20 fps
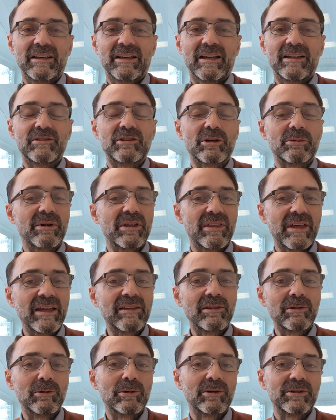And so we
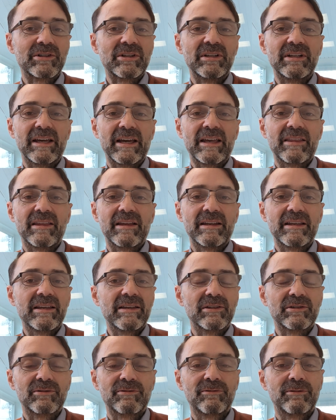thank the Lord today that He
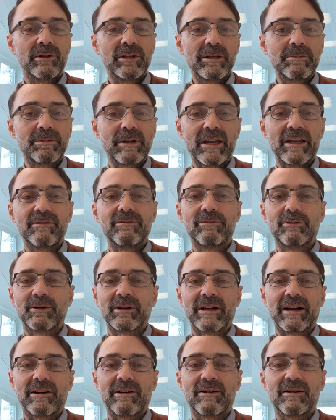has fully paid
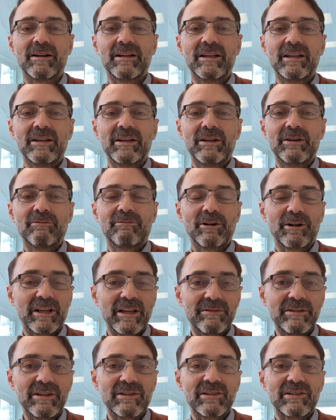for our
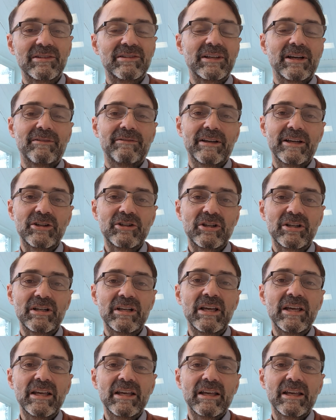forgiveness and
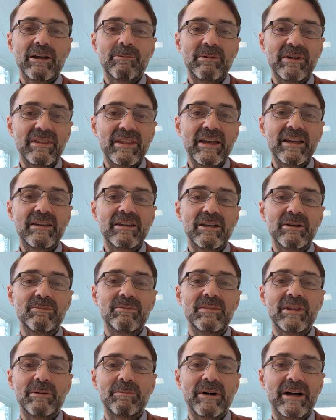salvation, and we thank
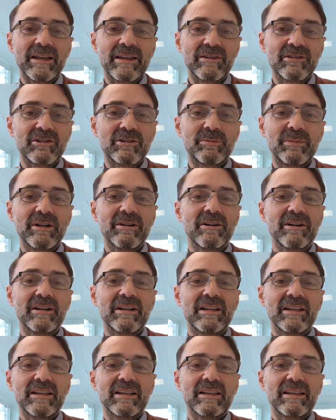Him that by His
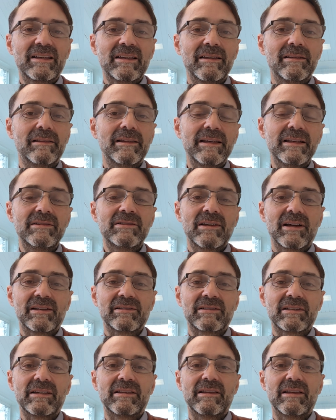Spirit He leads
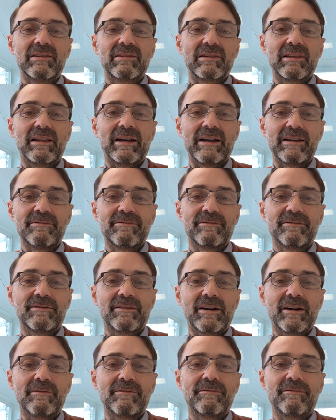us in this life
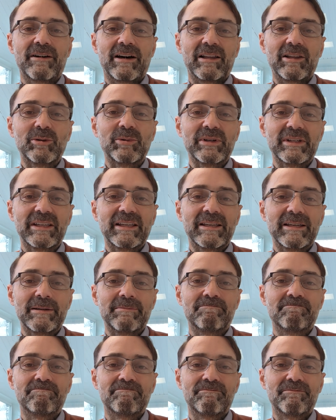of following
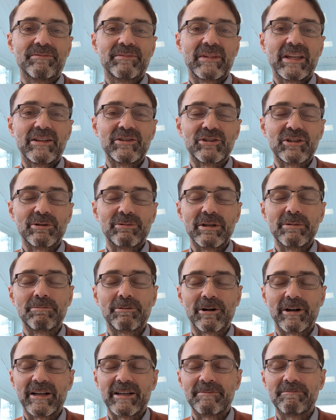Him. And so we
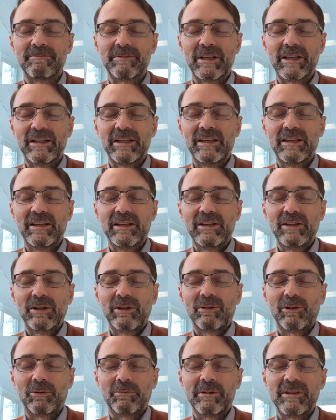pray.
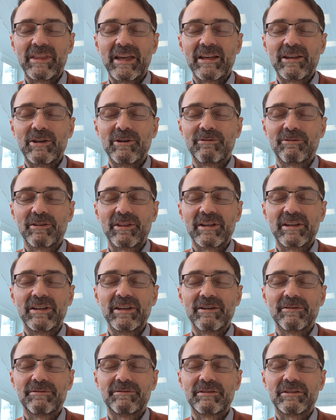Lord, we thank you for the
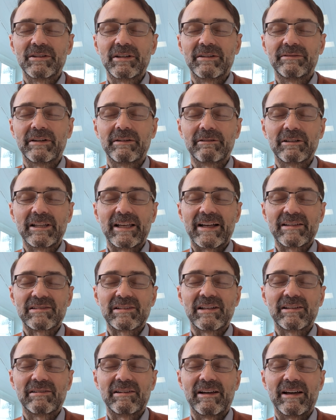gift of
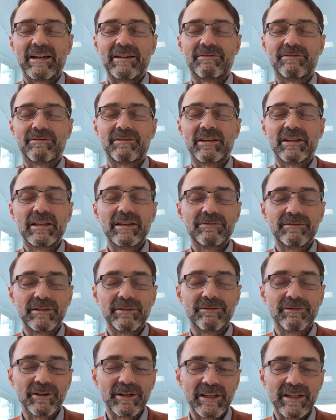everlasting life, the gift
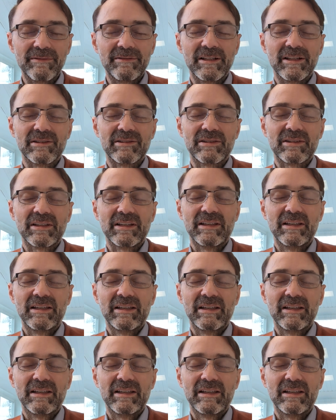of forgiveness.